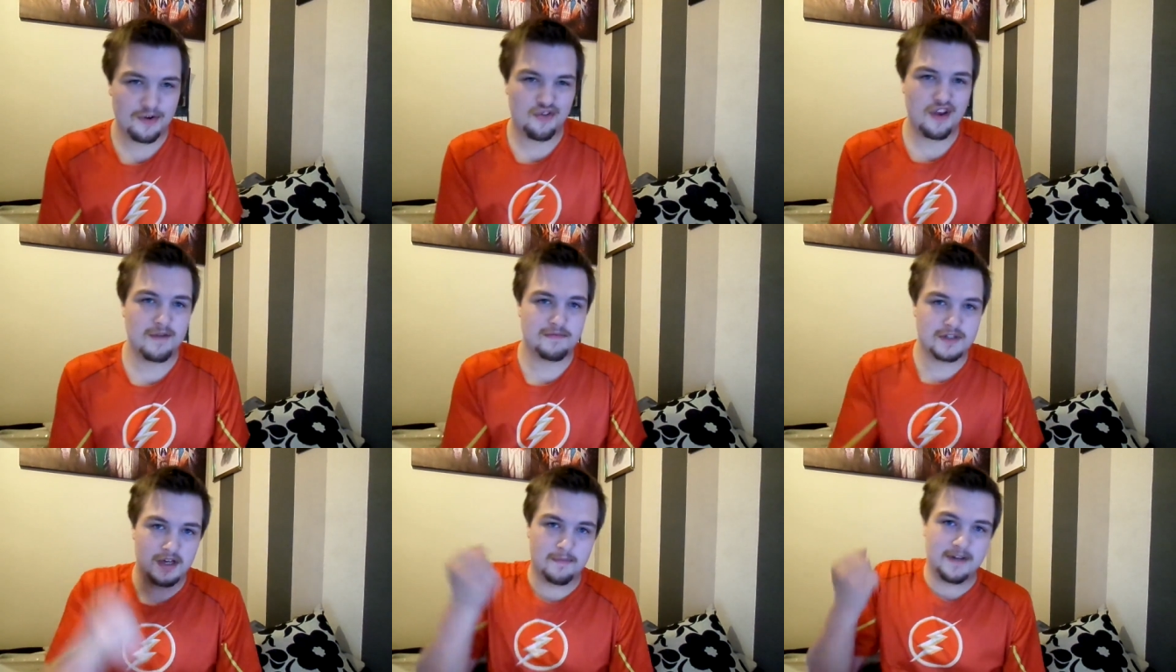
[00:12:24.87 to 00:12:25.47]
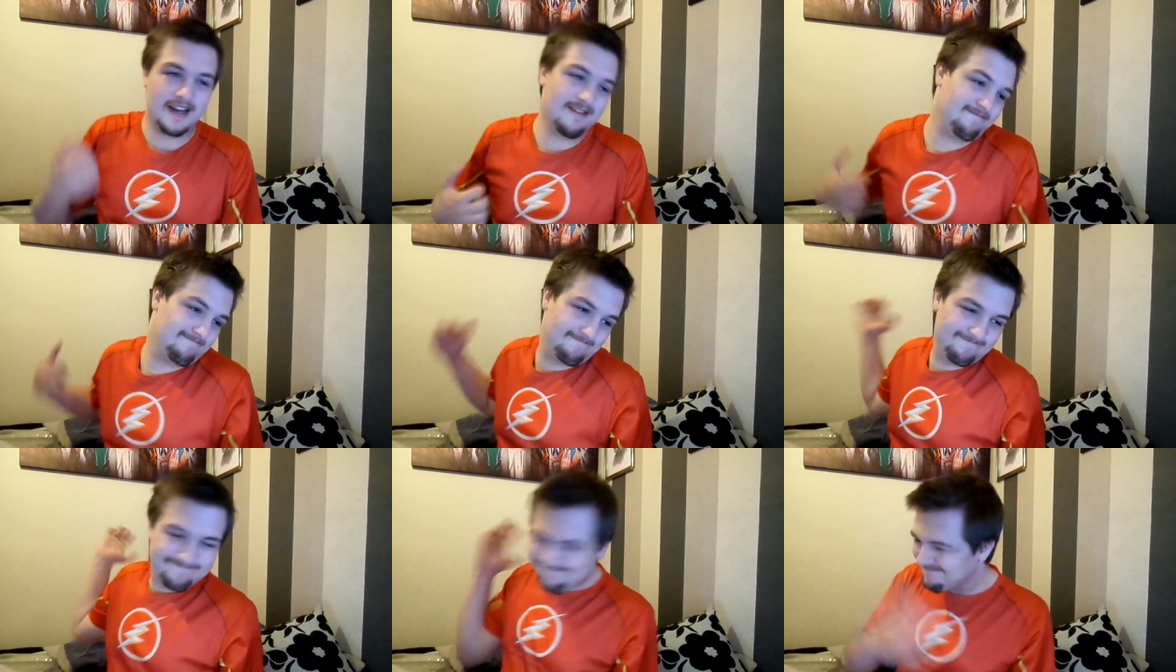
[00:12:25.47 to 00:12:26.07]
creeps up, and then
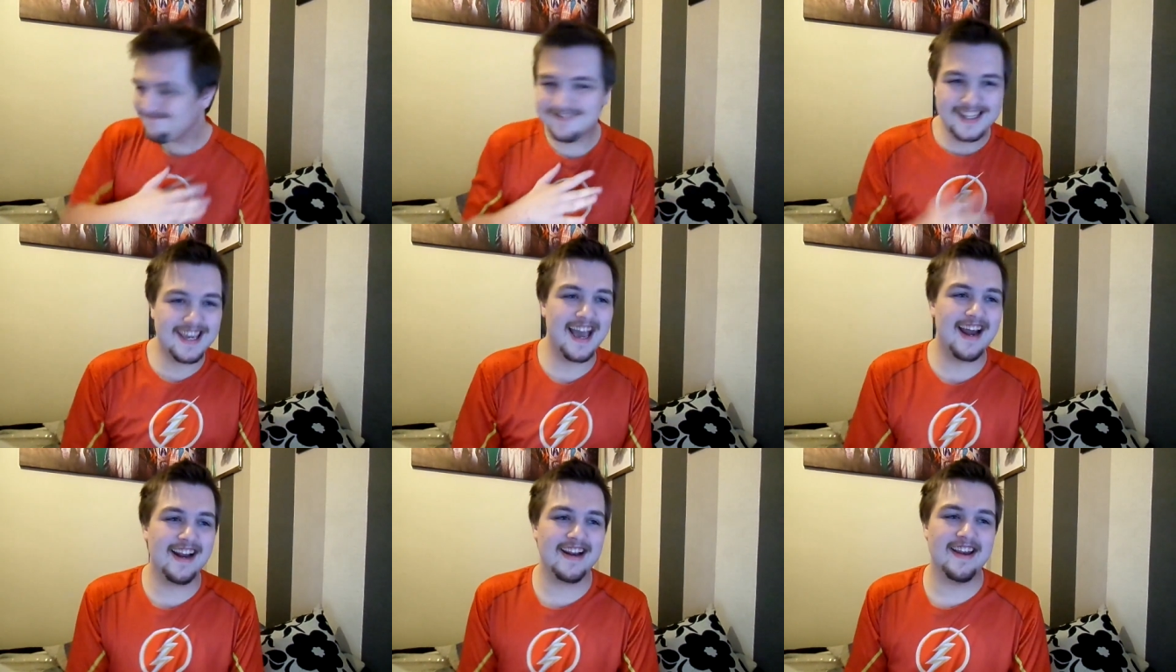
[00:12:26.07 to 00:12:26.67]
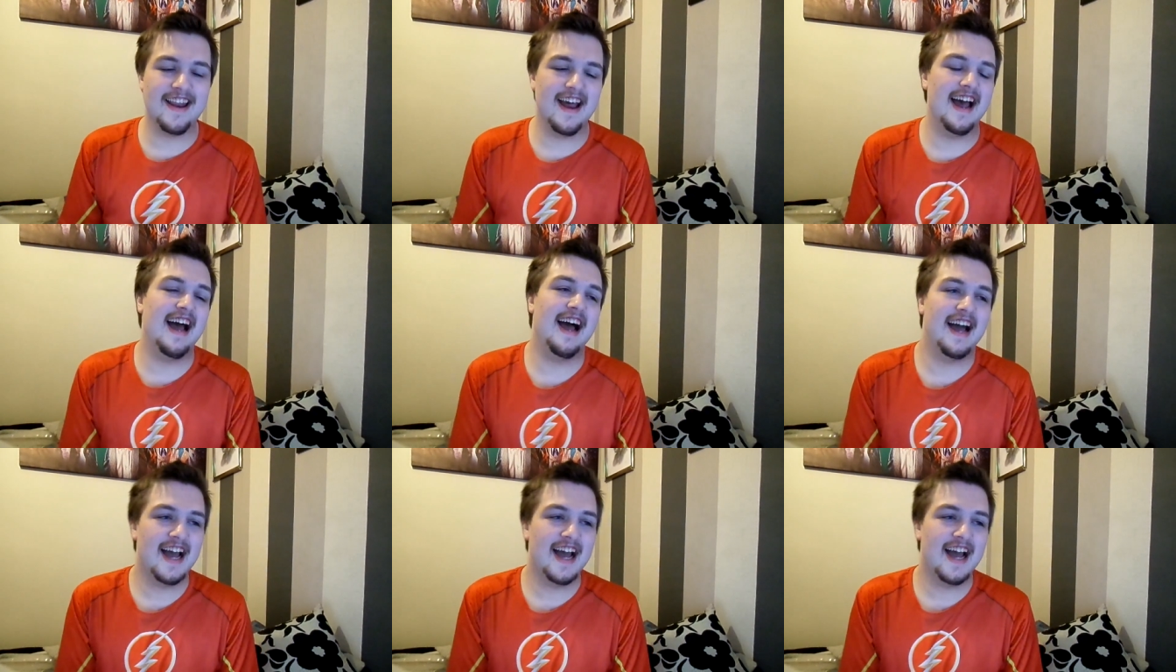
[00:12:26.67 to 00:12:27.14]
get in there.